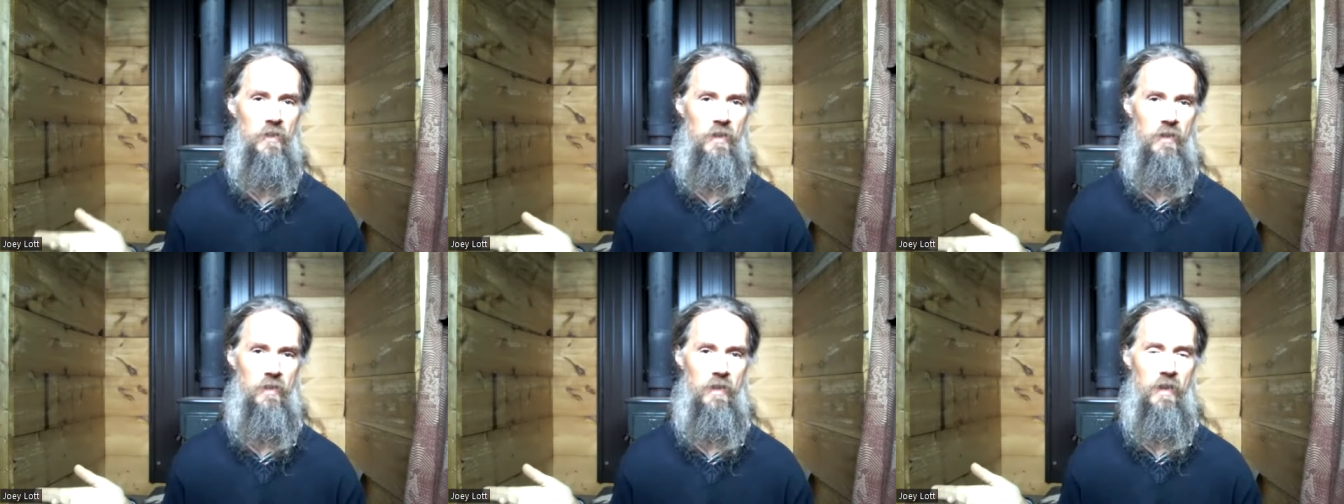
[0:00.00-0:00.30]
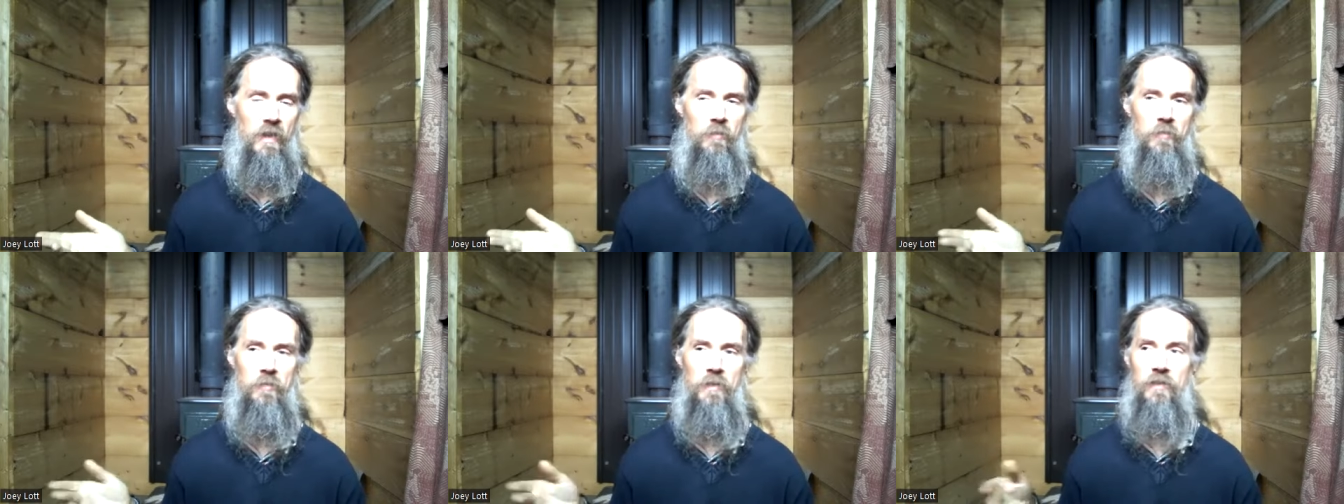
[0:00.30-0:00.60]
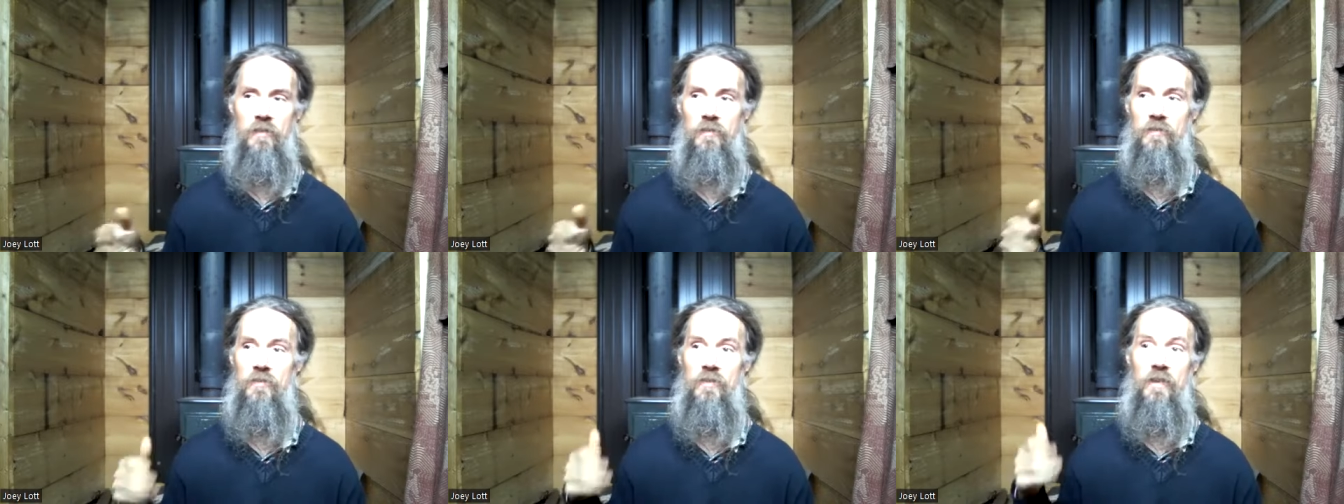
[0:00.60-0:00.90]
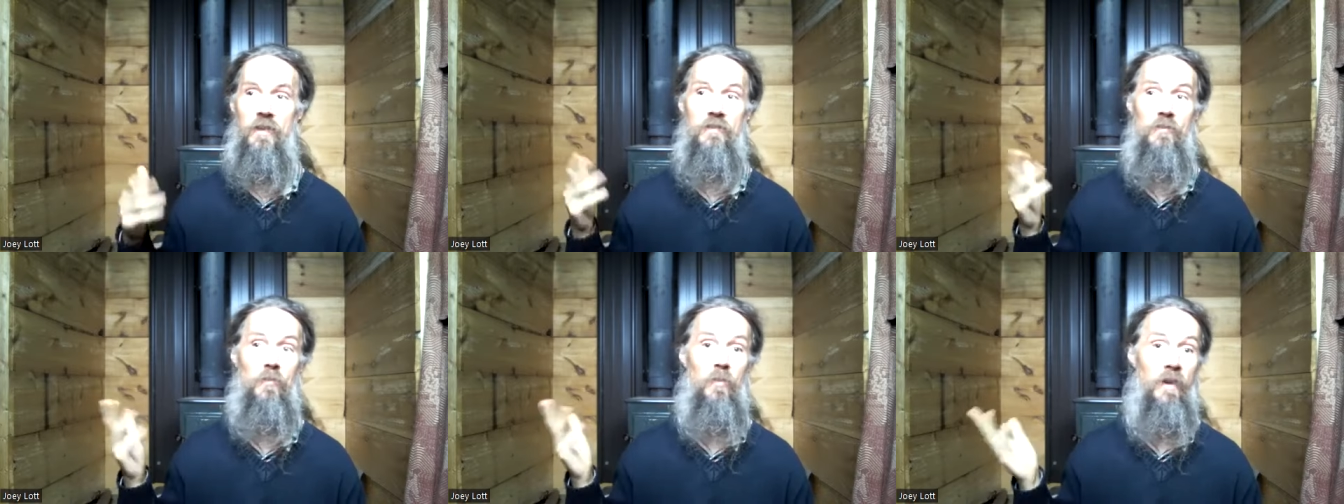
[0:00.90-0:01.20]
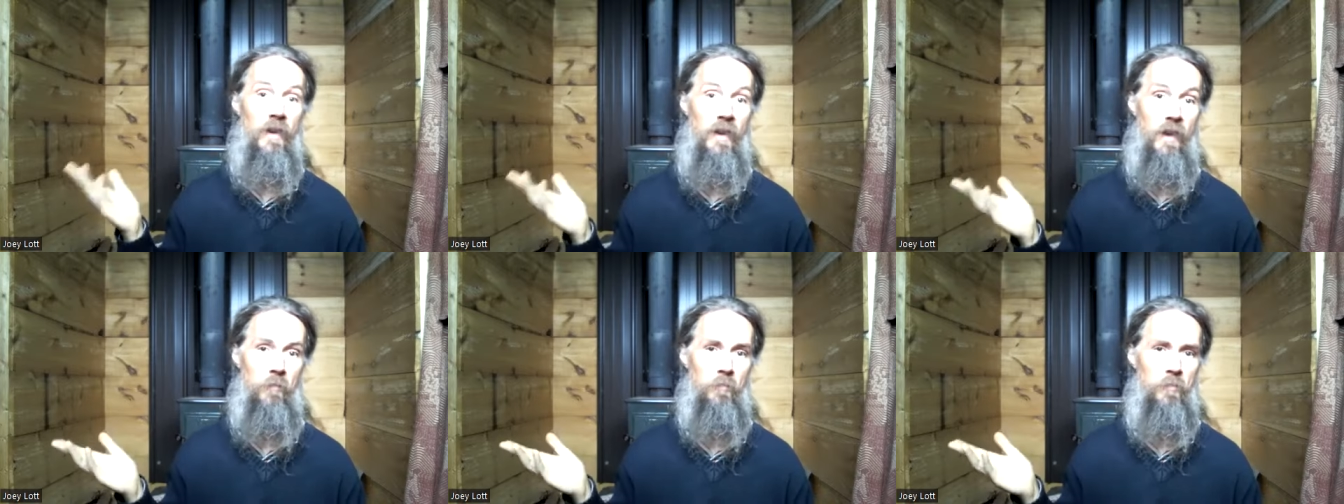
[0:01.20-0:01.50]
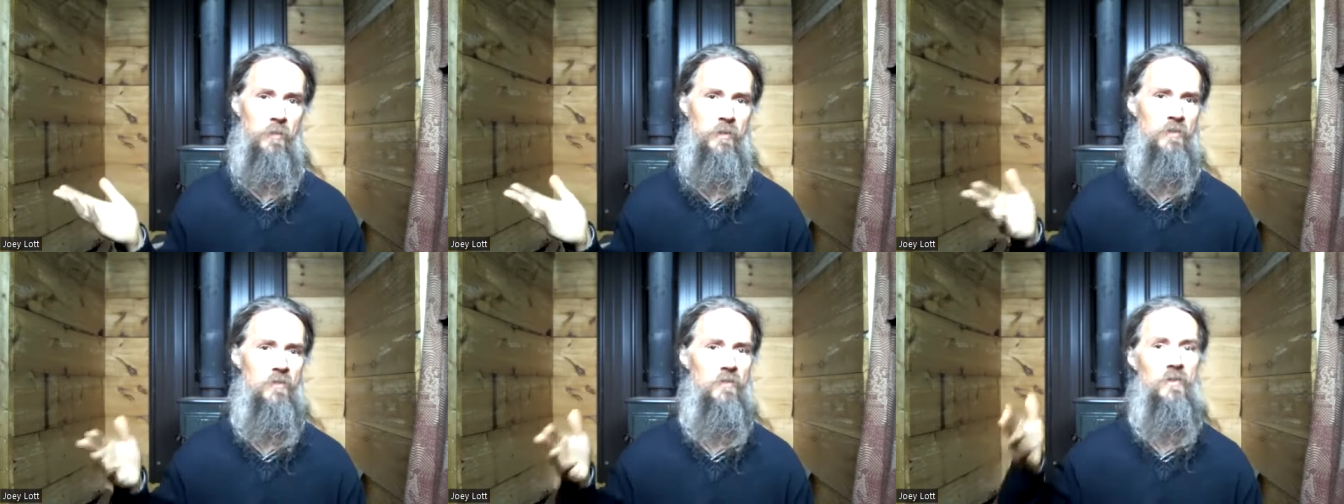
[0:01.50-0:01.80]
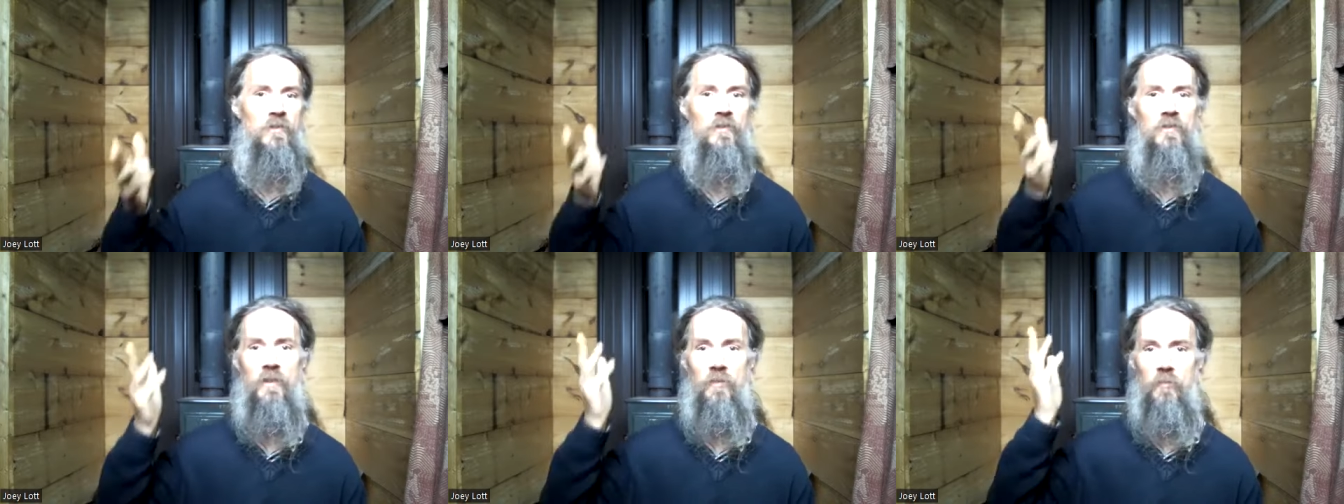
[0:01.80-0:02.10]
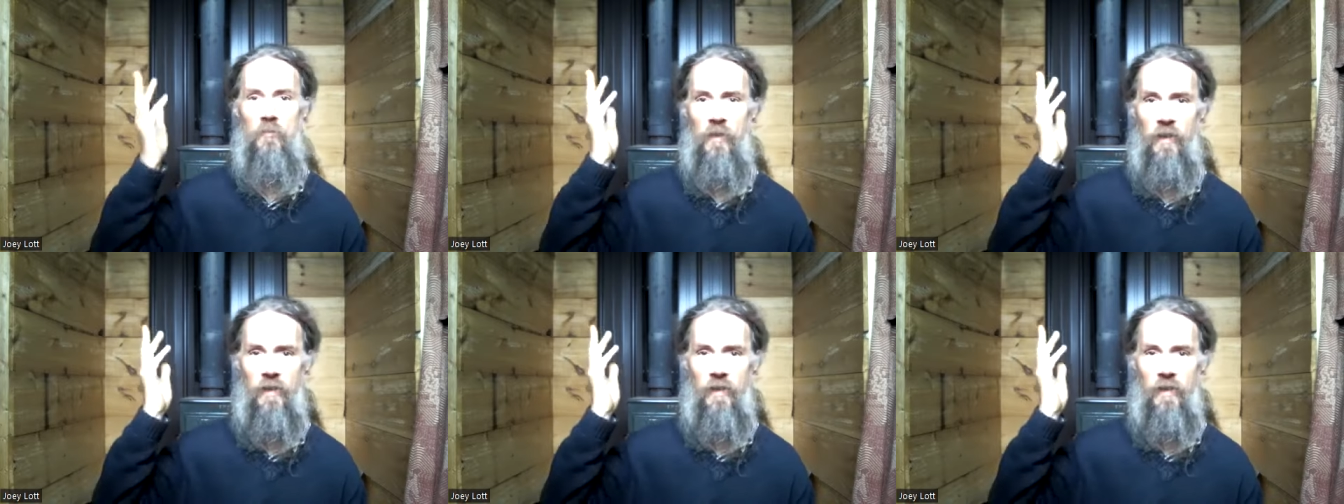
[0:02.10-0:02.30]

like that because that's what happens. The sun